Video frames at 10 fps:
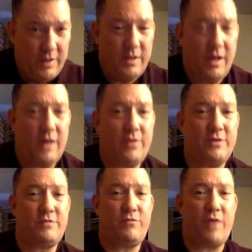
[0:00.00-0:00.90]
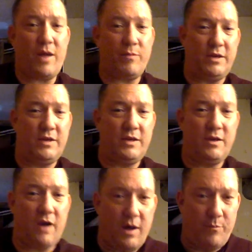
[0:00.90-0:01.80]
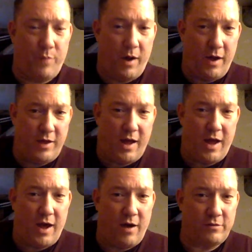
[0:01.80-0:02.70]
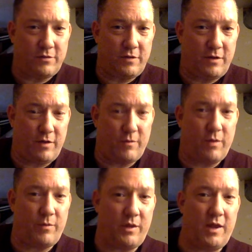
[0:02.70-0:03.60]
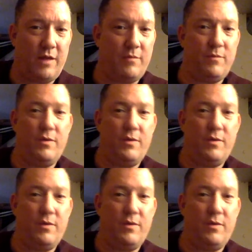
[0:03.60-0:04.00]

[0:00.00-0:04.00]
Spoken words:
this family did not buy the house. They're like, well, we can't